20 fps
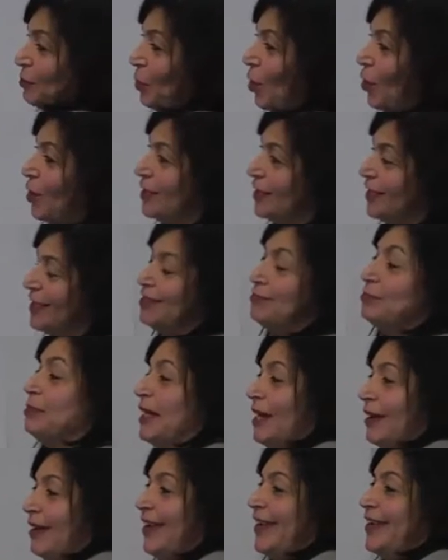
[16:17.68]
the politics
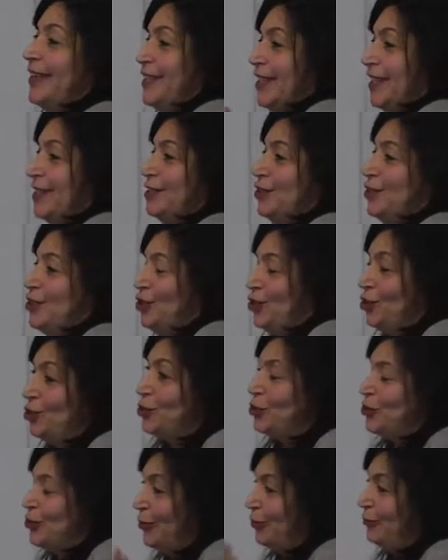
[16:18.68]
behind the
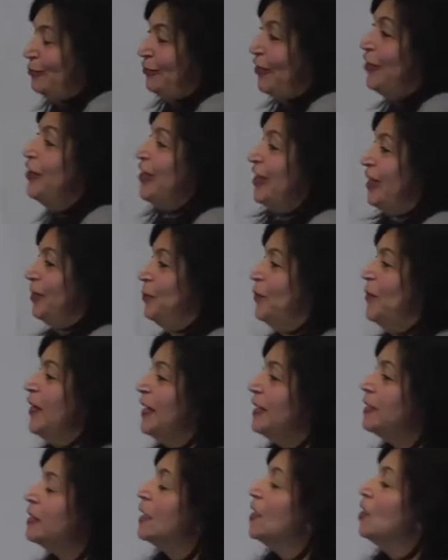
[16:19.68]
institutional funding,
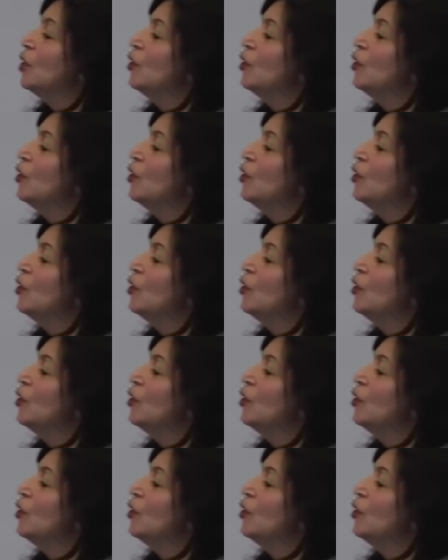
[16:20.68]
right?